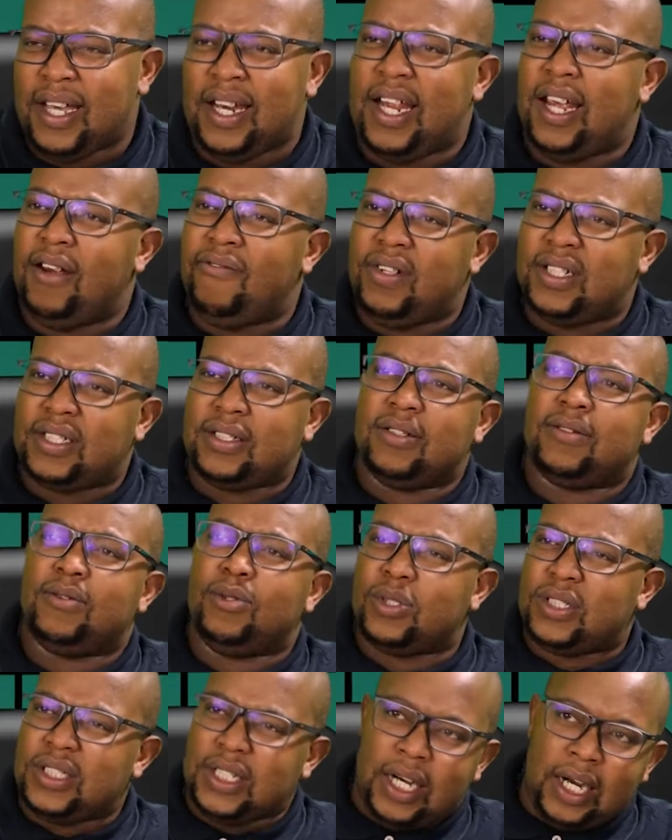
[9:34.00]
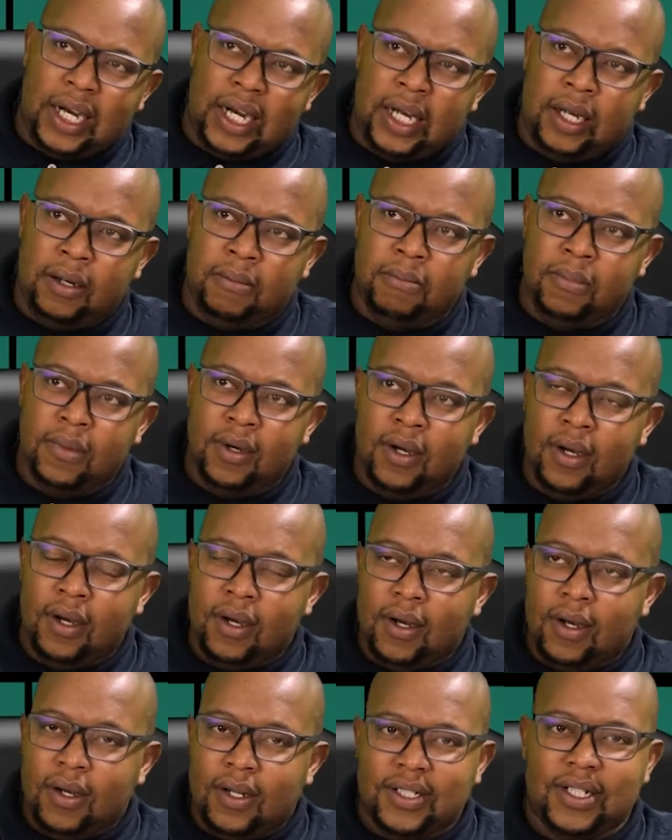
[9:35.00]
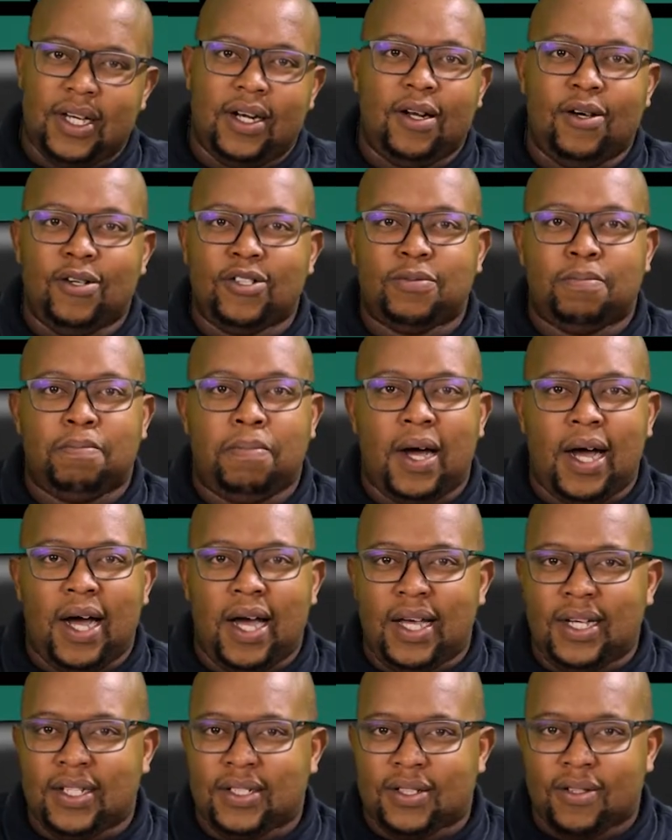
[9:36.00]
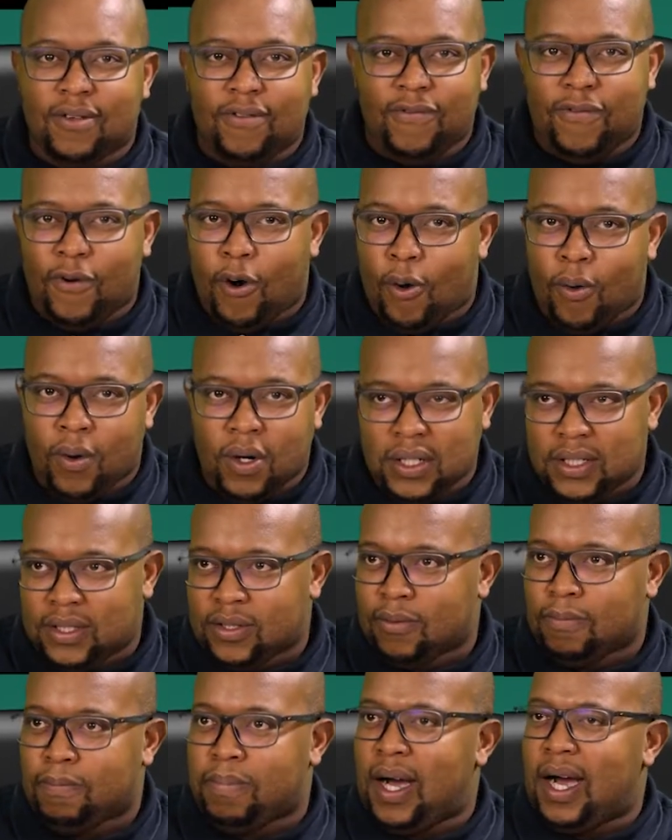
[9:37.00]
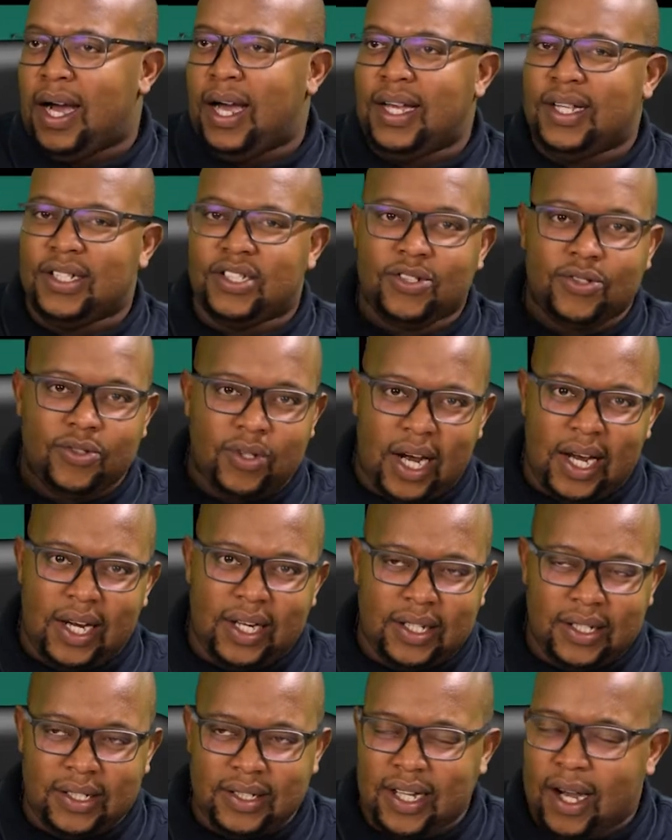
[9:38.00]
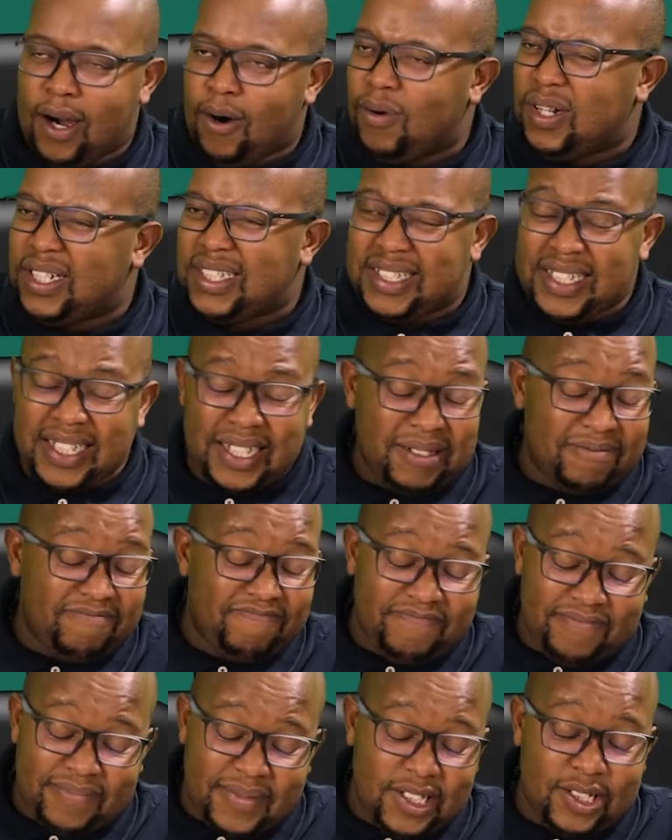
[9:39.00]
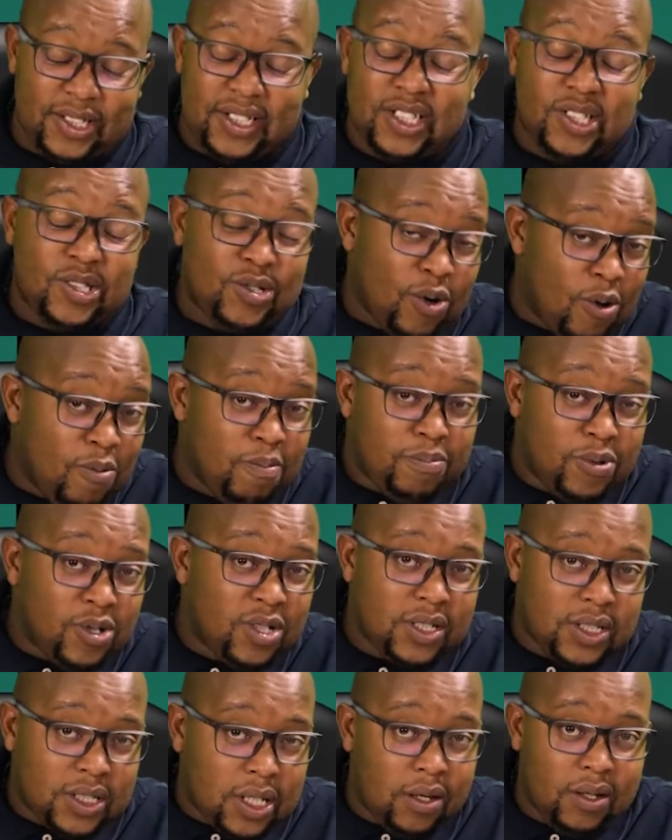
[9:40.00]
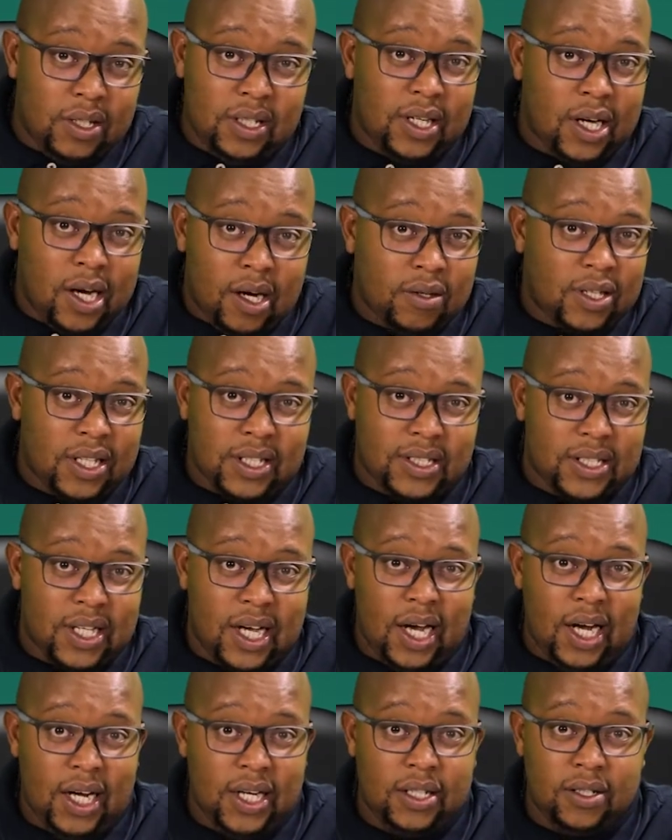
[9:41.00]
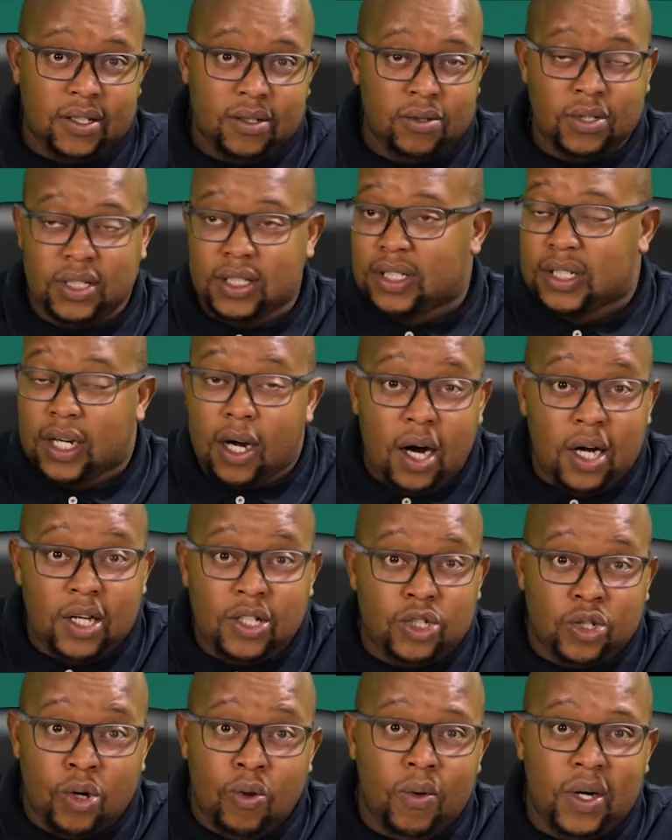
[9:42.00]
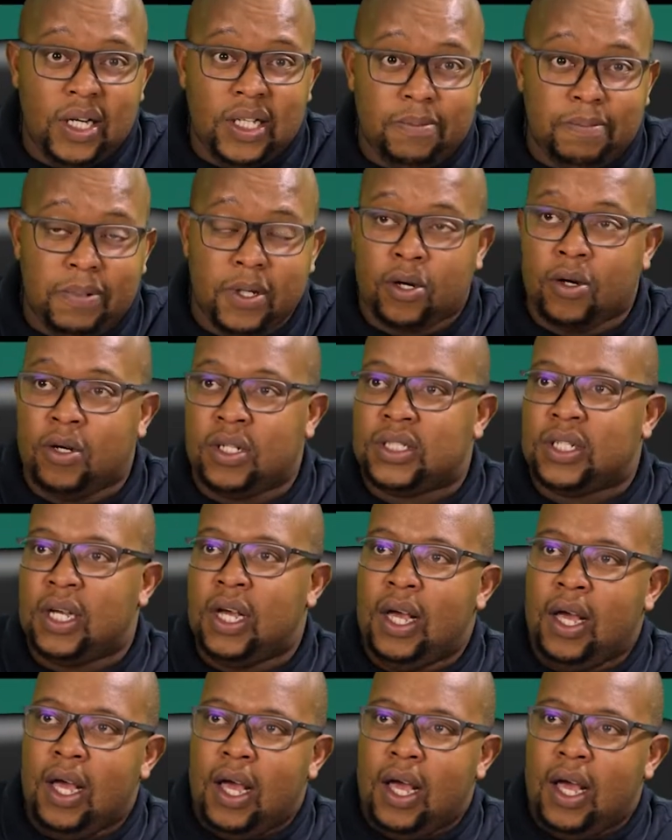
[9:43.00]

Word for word: And every single time Sometimes buys forwards or buys strikers. I always think you just don't put Shalulile out the side. You just can't do it because